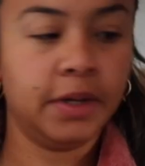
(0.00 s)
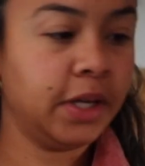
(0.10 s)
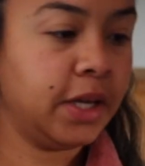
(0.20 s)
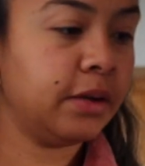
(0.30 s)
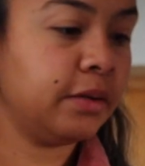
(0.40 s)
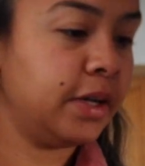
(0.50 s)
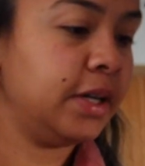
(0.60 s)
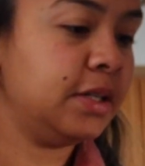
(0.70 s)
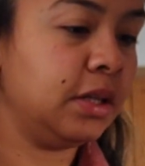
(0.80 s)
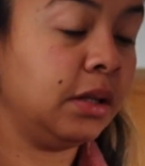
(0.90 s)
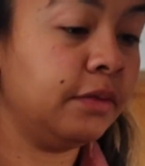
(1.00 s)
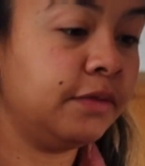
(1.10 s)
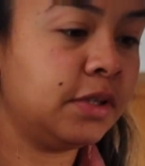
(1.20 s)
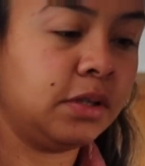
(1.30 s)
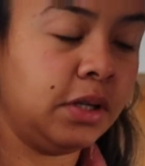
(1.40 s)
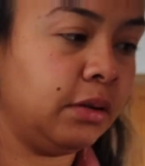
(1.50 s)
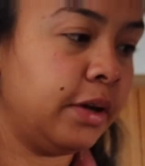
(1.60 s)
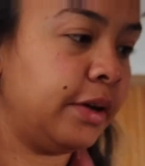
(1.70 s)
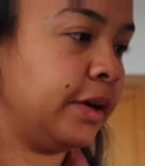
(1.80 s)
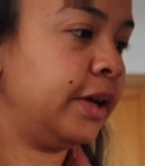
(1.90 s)
Gatorades. He loves yellow
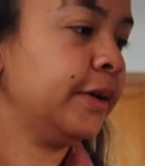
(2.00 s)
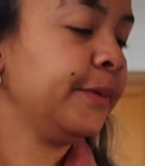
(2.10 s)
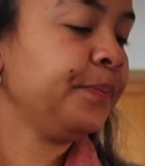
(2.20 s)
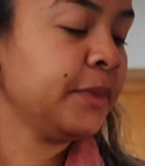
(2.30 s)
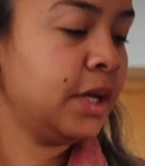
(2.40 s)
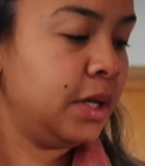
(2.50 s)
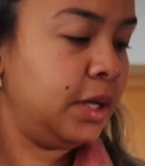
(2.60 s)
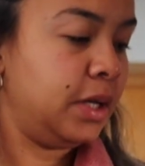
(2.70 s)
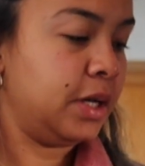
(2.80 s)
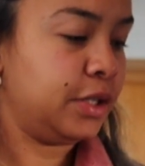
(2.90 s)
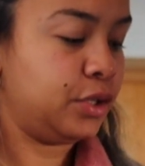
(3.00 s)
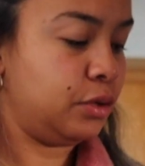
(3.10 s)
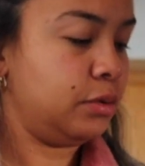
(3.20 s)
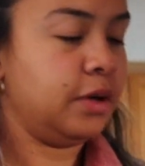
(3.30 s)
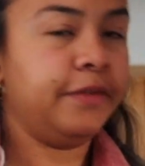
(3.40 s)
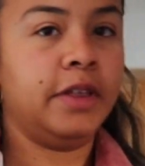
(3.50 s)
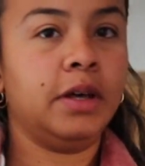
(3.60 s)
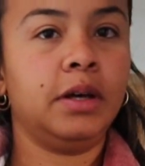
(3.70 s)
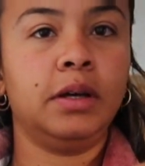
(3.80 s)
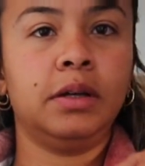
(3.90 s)
Gatorade. He got 2 of
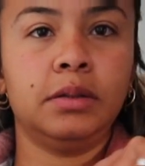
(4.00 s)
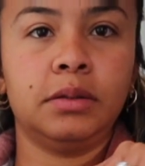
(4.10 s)
the